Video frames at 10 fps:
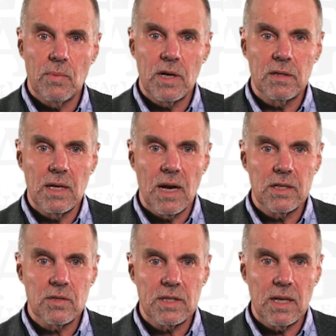were the
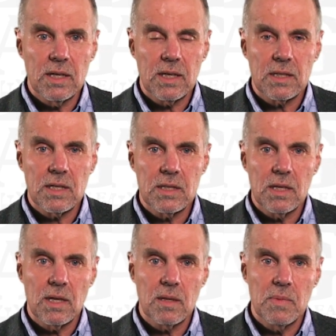isostatic, as I
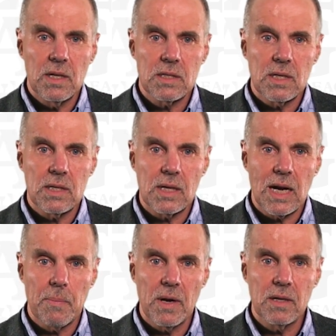said. That means that the
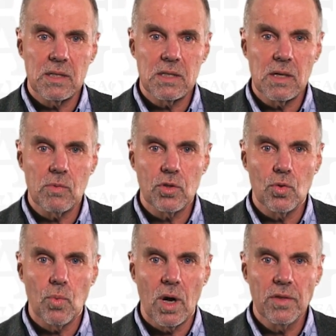kappa is equal
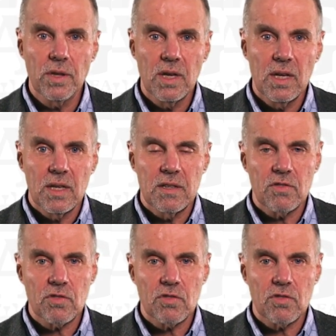to 1. The